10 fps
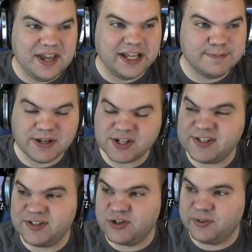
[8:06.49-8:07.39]
Especially
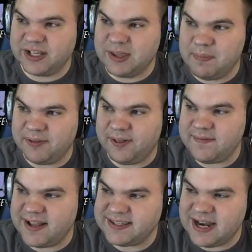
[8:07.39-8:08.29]
since they're doing, like, the monthly
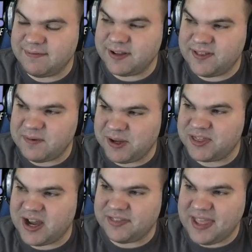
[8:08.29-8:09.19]
events and everything. We
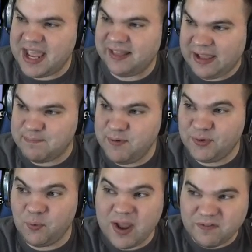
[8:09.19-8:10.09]
thought they had, like, moved
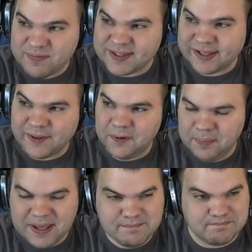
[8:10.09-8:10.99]
away from this a little
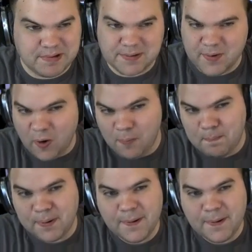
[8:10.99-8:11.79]
bit, but nope.